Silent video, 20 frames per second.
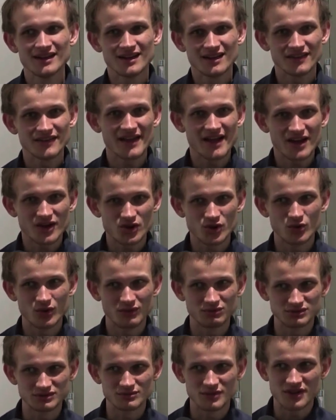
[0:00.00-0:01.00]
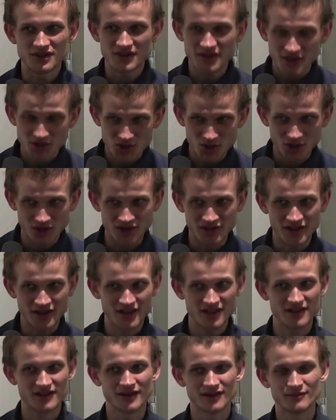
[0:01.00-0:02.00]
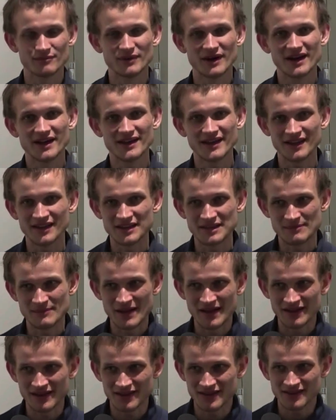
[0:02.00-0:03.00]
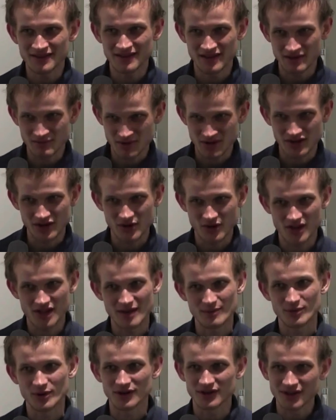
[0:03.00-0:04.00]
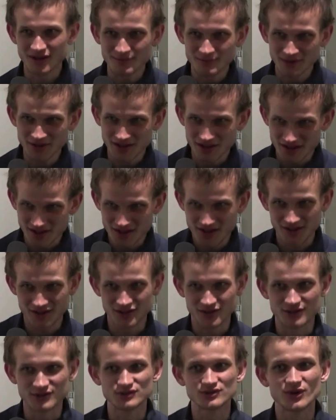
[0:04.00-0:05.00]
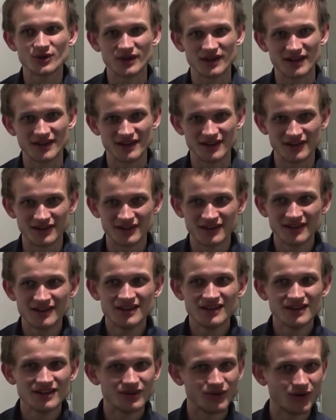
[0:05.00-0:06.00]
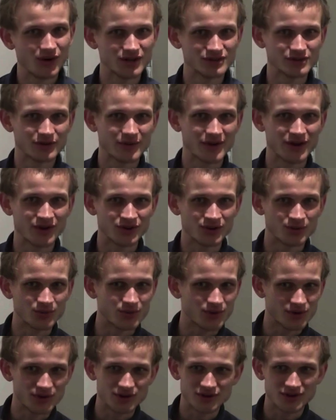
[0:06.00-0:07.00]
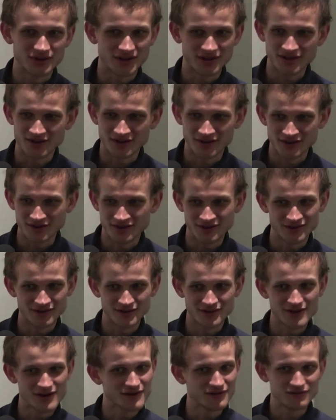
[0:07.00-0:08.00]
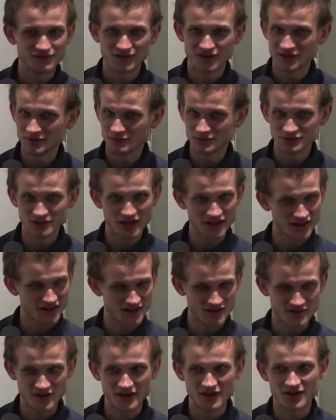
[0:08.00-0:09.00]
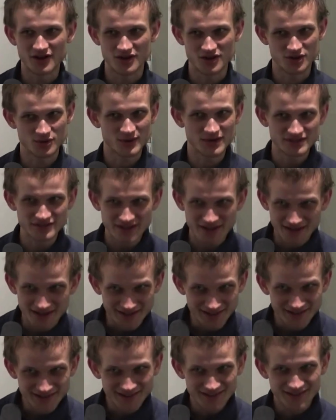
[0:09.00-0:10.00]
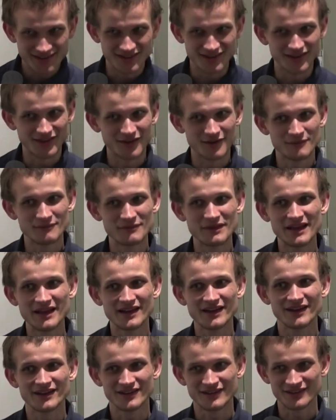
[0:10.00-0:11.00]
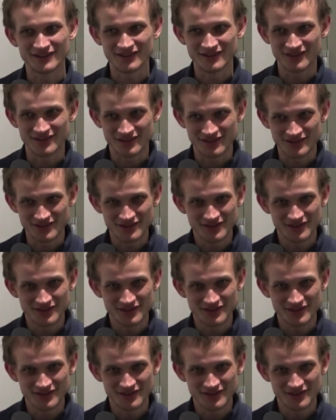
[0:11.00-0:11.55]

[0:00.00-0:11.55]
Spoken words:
the actual implementation is done by independent teams that are separate companies, and they're located all around the world in like fun places like Australia. And